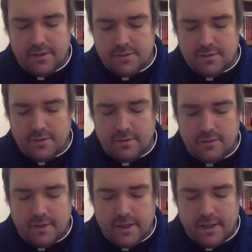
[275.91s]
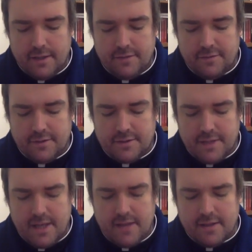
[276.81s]
So for
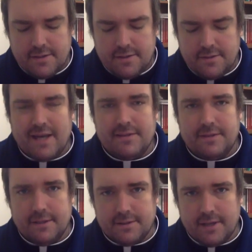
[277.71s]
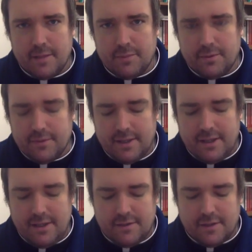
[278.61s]
today, let's use as an example the
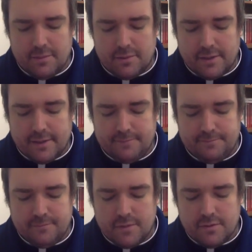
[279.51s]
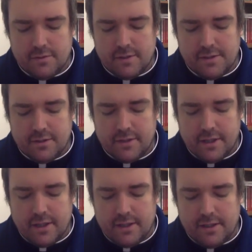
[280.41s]
evening prayer. So let's
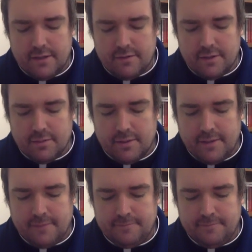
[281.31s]
click on evening prayer.